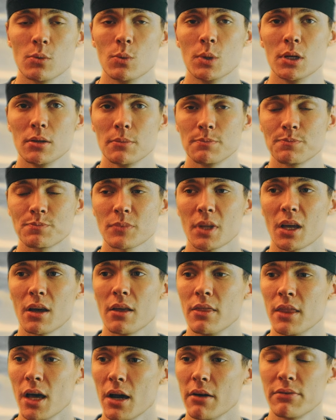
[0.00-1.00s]
Well,
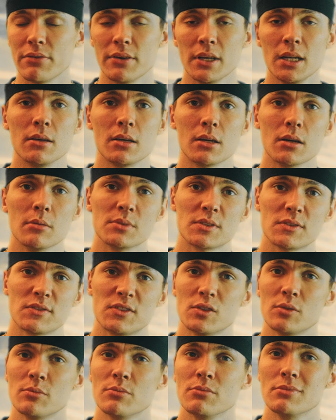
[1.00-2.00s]
that feeling comes
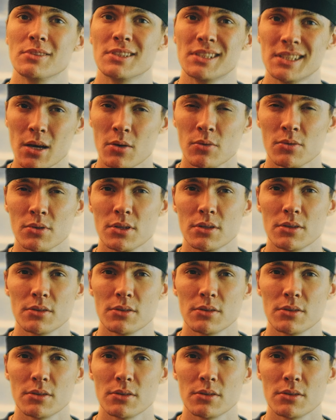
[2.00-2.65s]
from sound.